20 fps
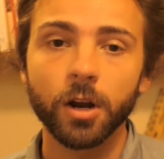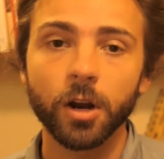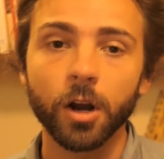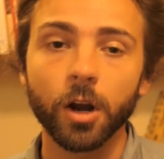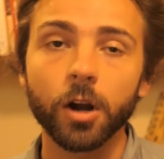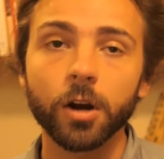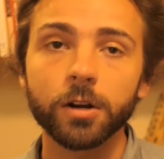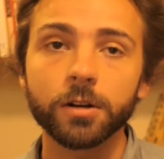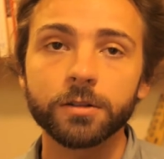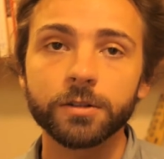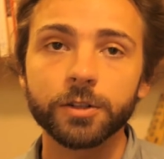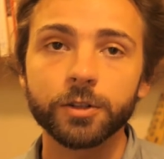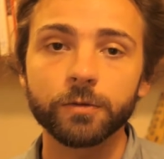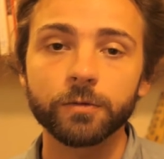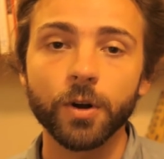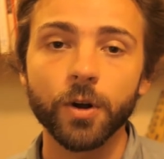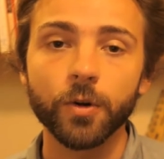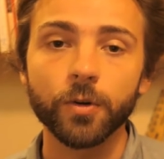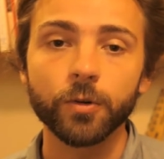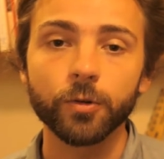Herz
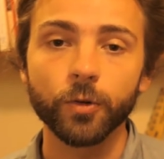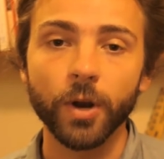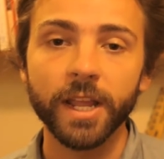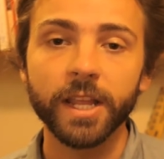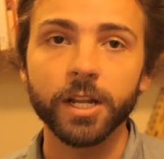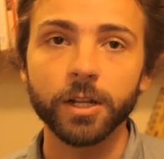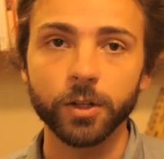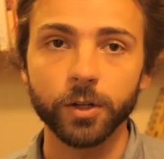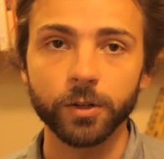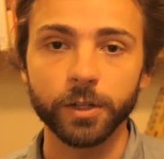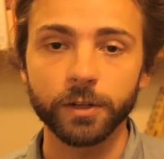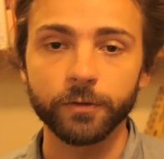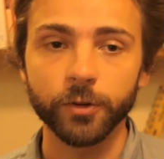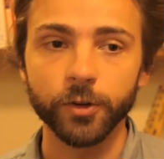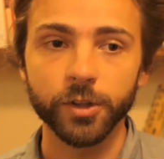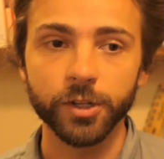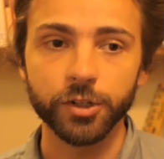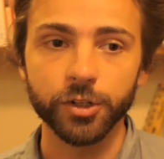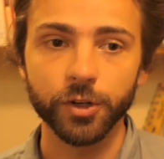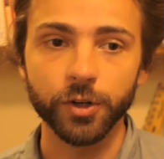wrote regularly
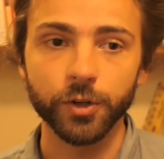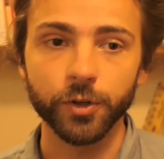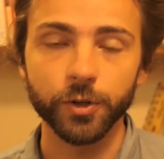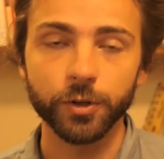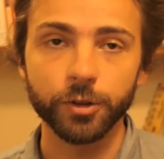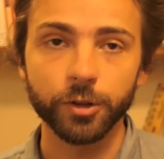for the journal